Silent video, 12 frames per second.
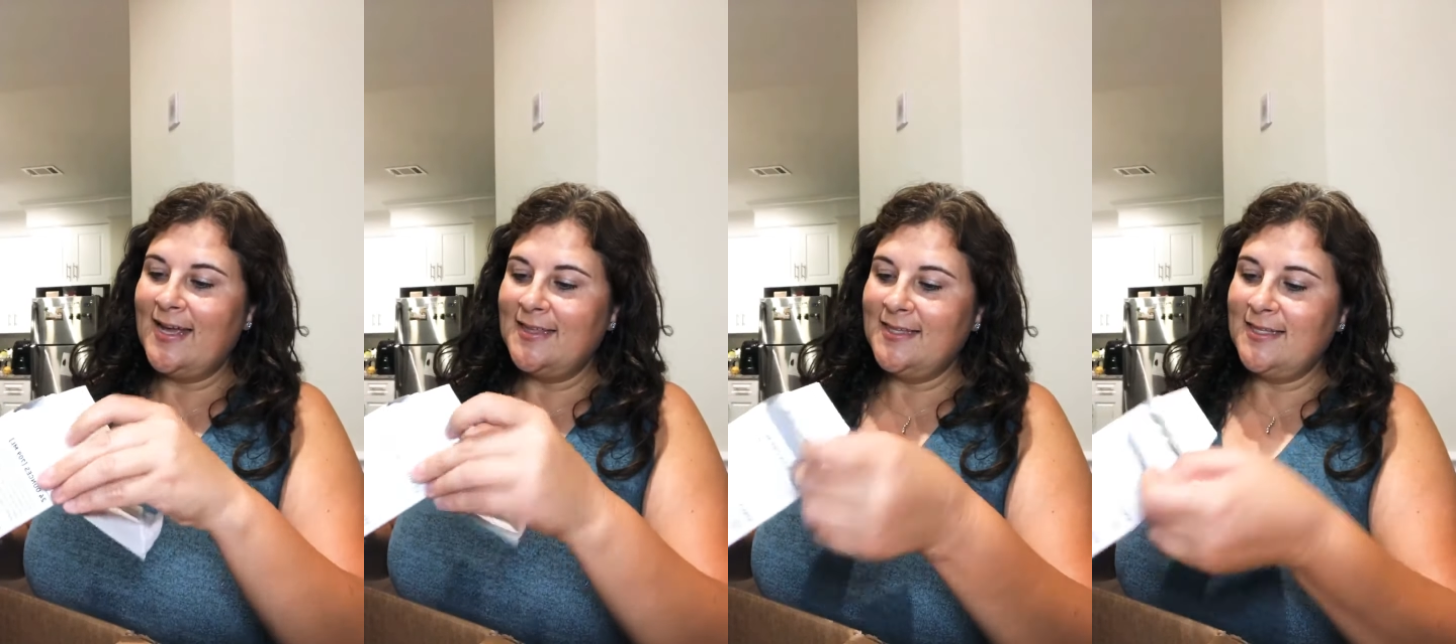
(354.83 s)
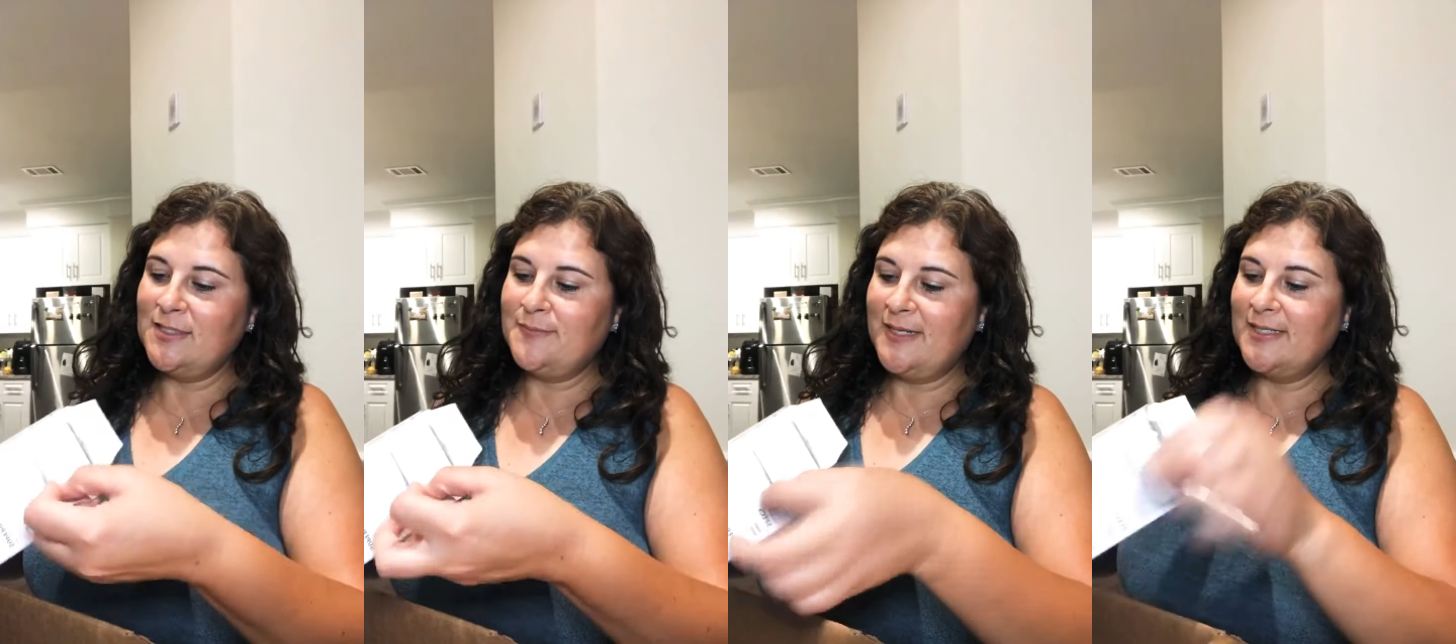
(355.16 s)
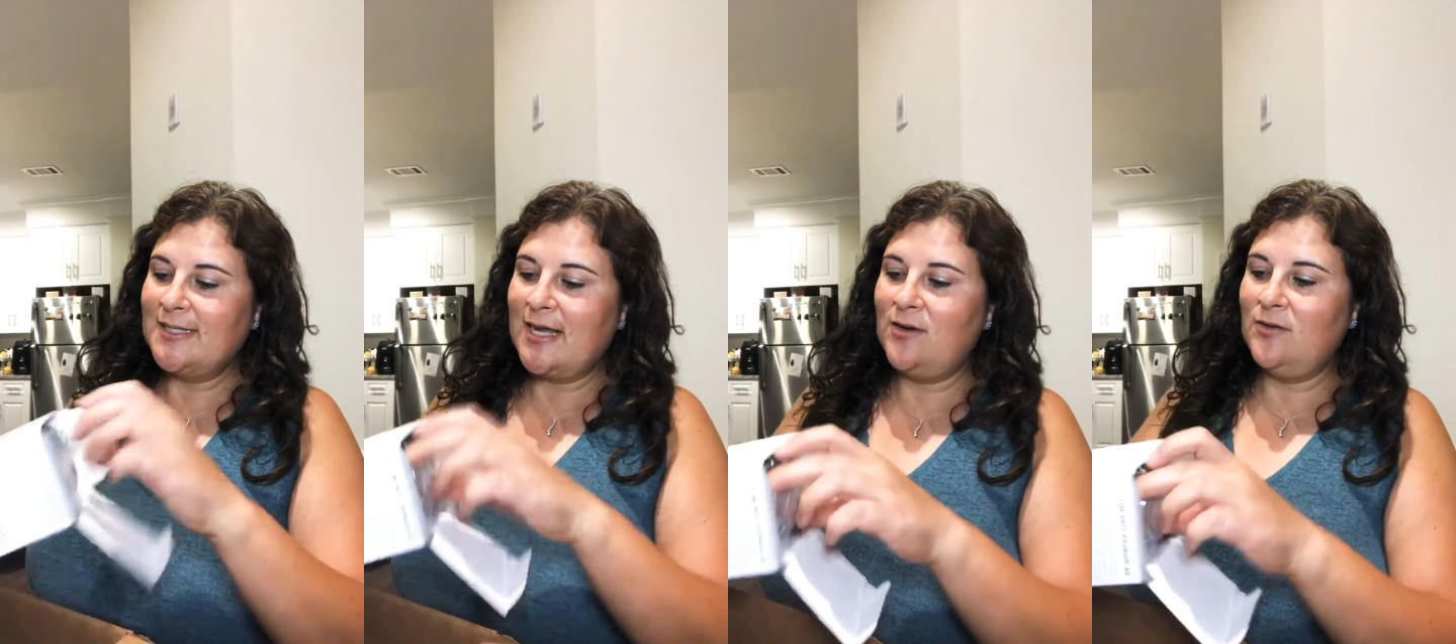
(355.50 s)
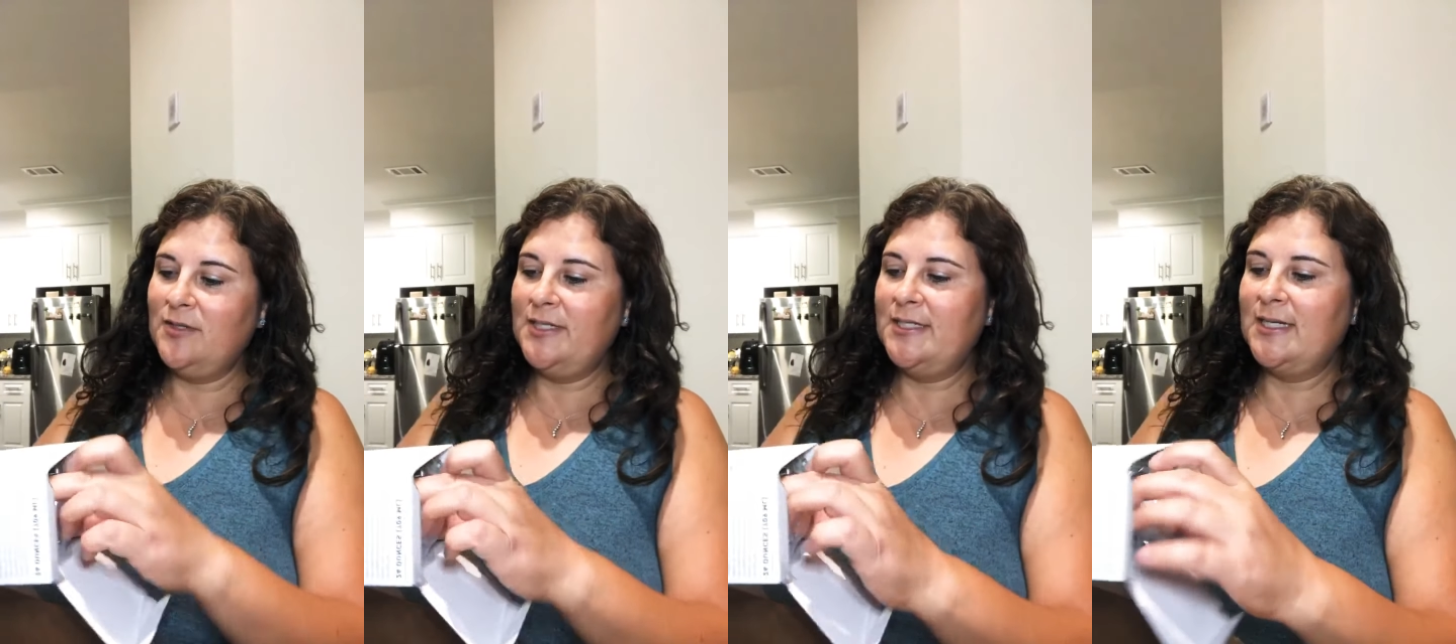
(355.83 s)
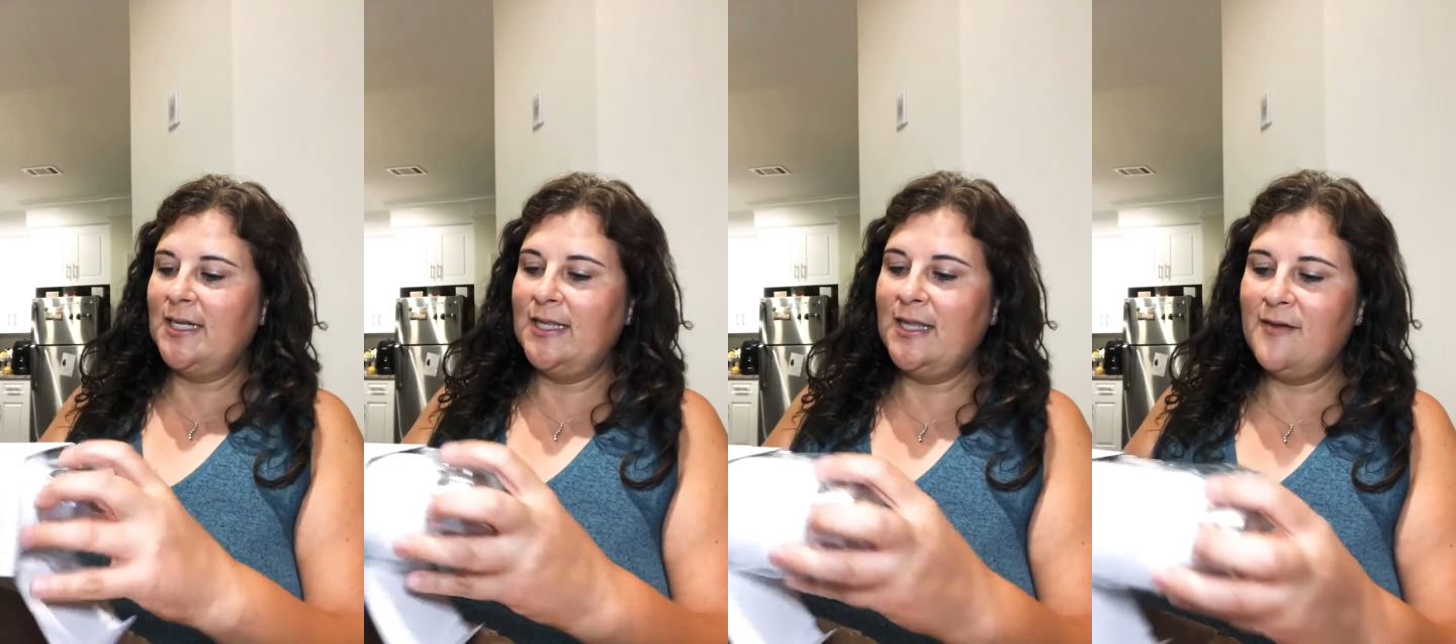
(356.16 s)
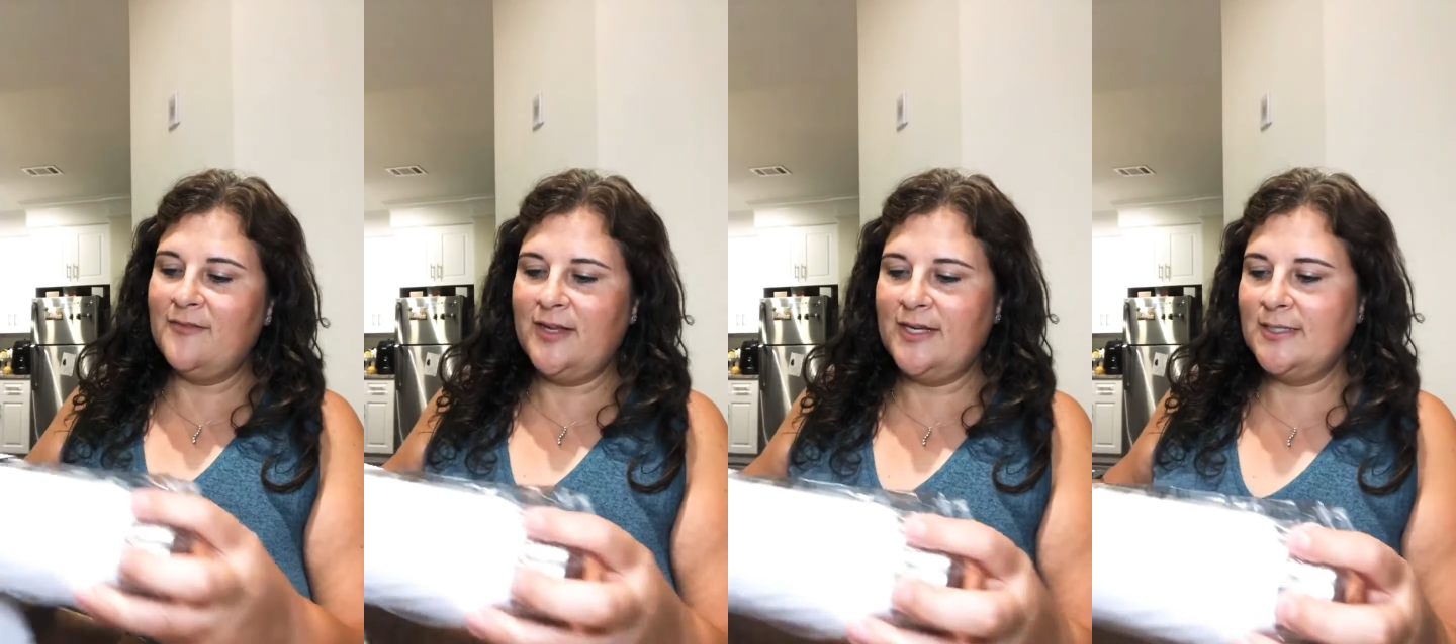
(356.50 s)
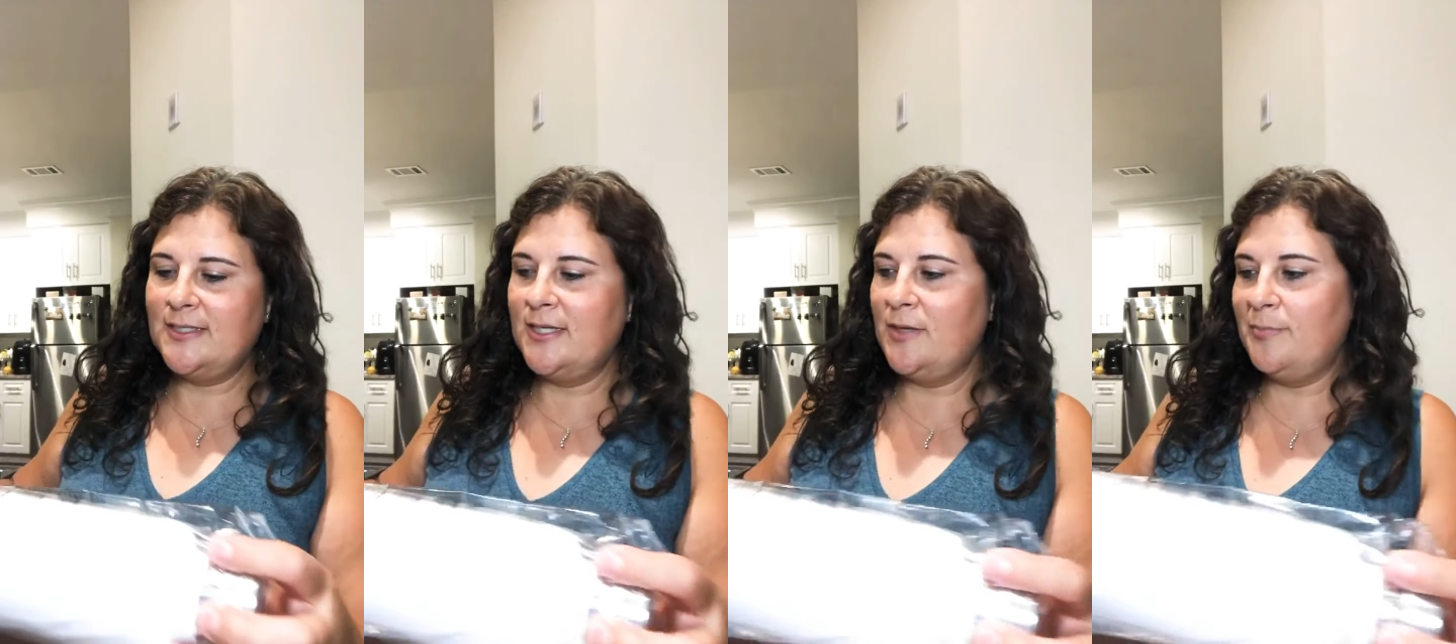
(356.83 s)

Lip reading: got this because not only did I love it,